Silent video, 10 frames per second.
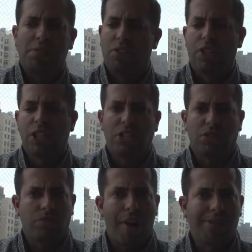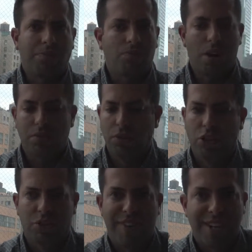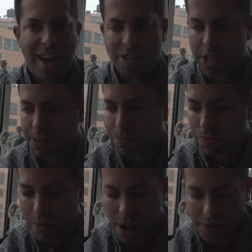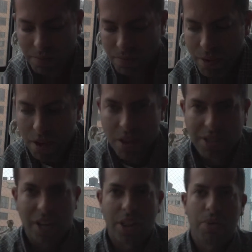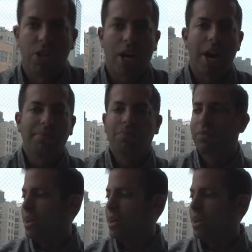the taste is this is fantastic. Second thing I want to check out